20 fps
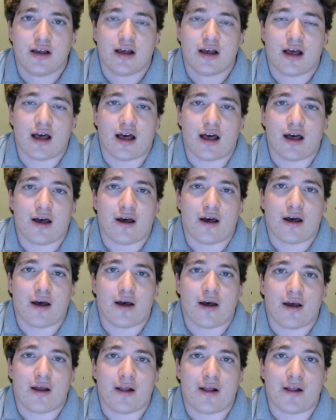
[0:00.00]

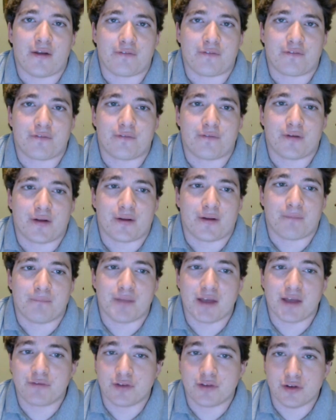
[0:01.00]

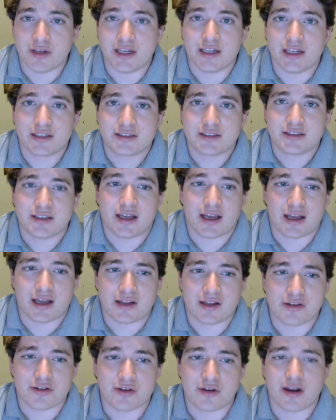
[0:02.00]
If you need it,
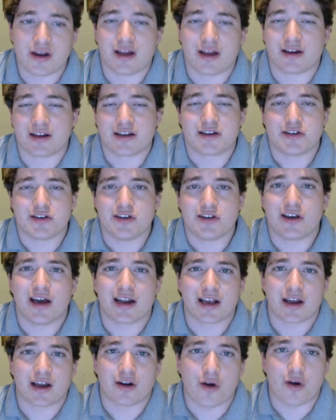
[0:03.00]
and you kind
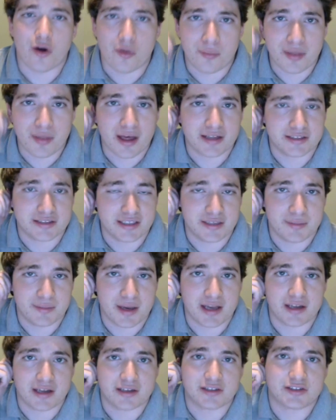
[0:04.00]
of gotta hope that Team
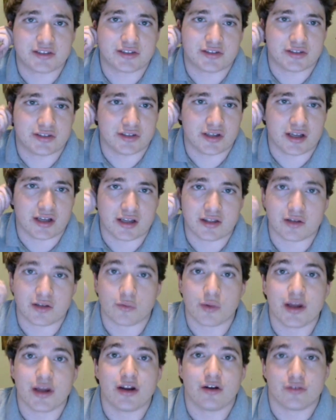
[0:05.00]
8's their
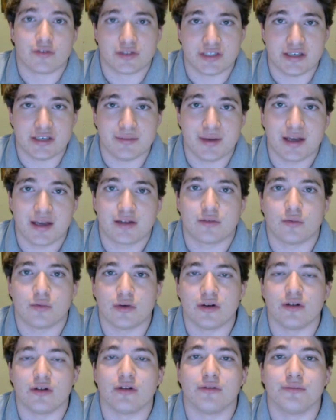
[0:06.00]
win over Team 8
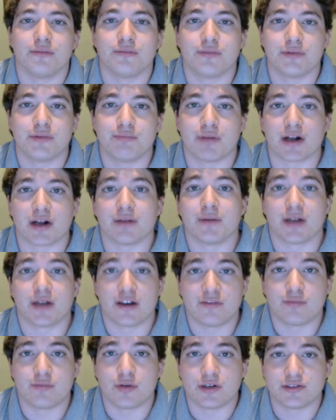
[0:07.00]
will bring them
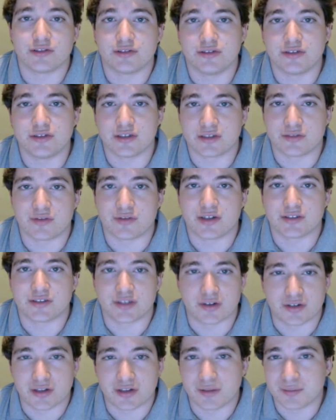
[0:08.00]
enough points to justify
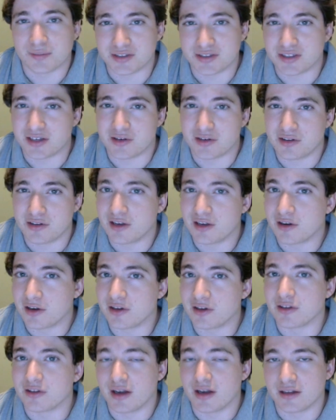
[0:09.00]
starting them, because they
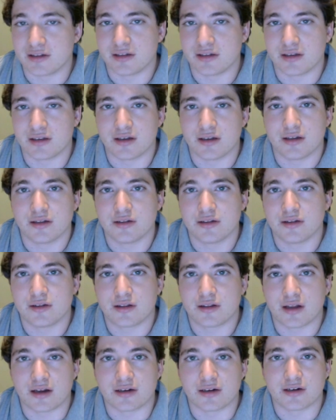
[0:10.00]
could get
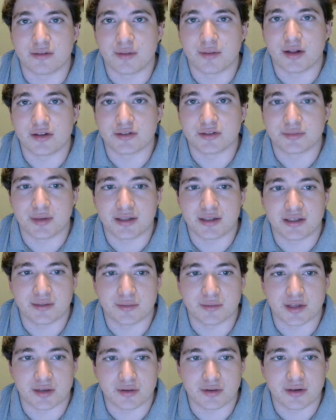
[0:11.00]
kind of demolished by Team
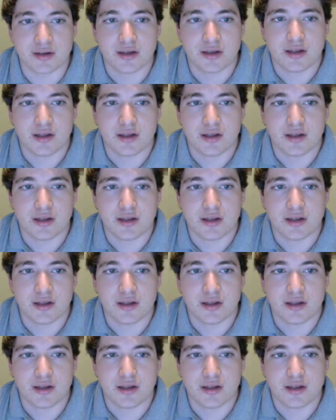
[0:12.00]
Liquid.